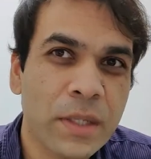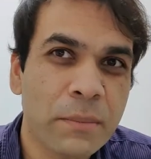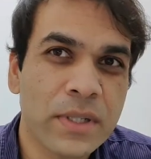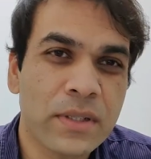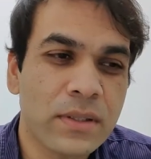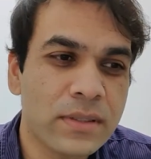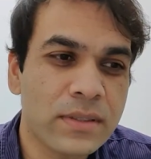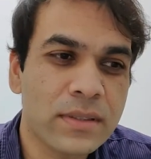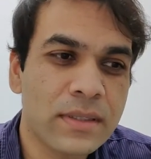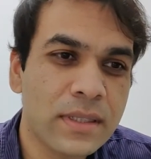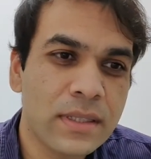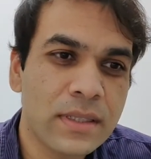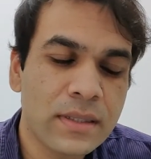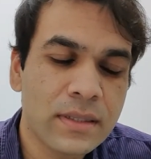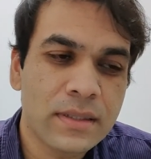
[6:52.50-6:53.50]
because
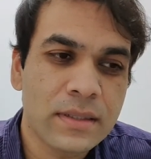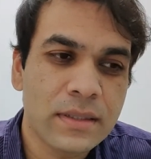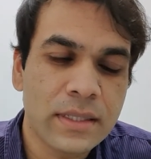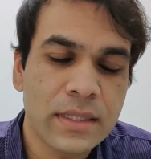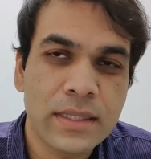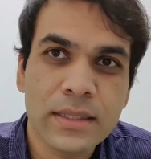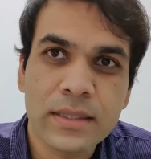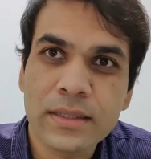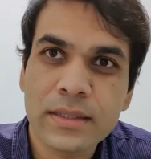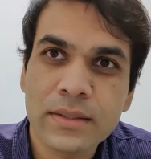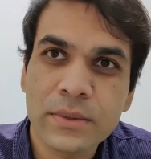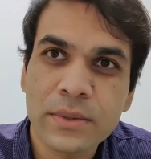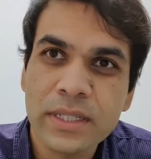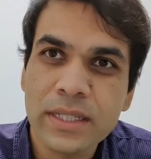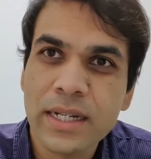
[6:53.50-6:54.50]
the
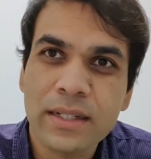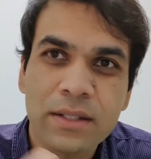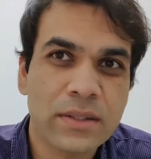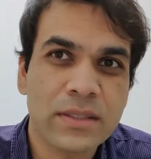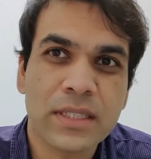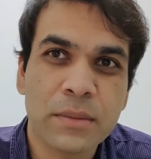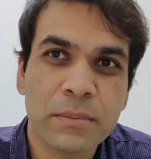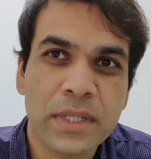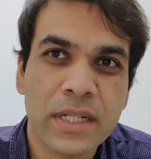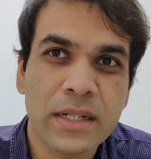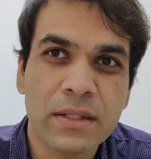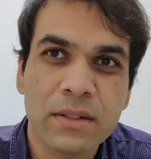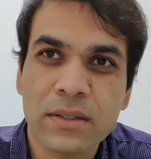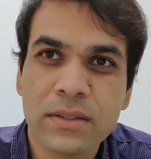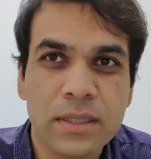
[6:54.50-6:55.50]
story writer or script
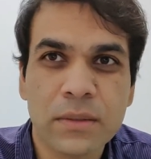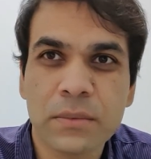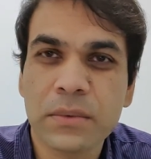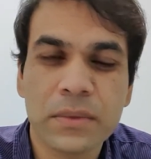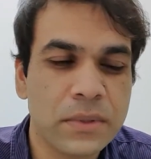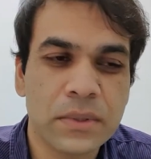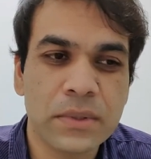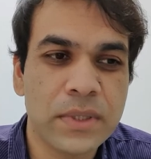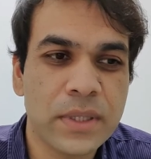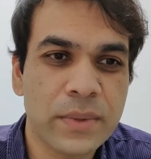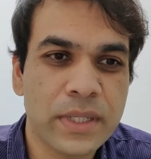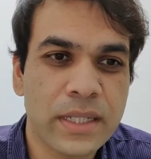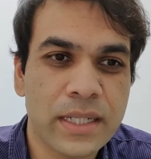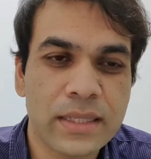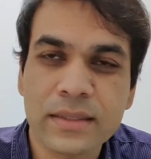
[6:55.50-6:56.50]
writer or some
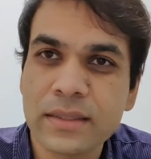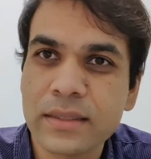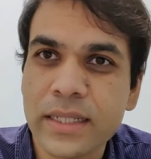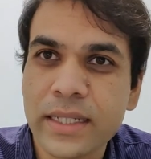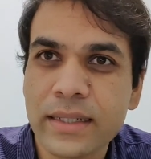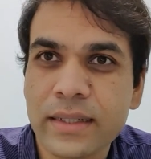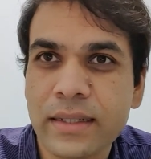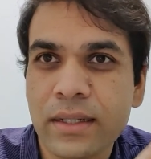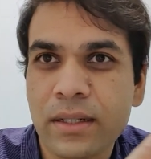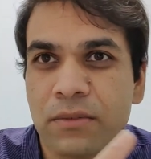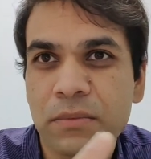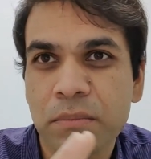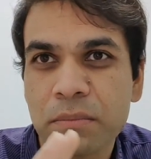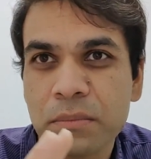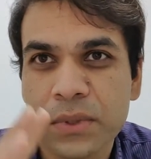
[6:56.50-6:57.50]
whoever has taken care
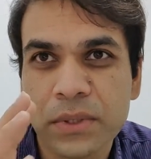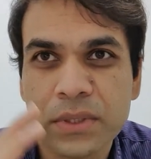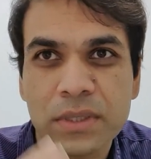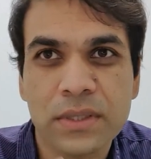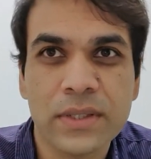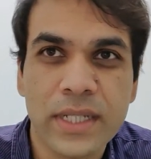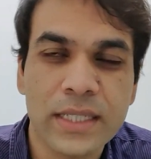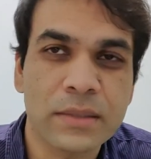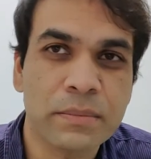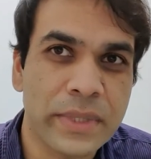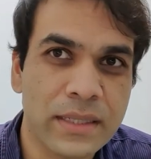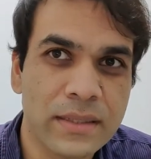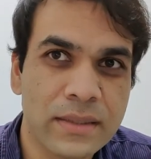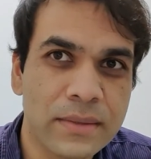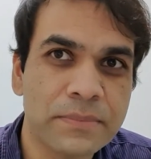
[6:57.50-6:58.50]
of most of the
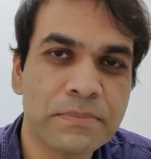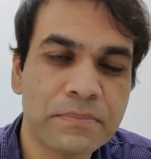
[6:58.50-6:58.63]
aspects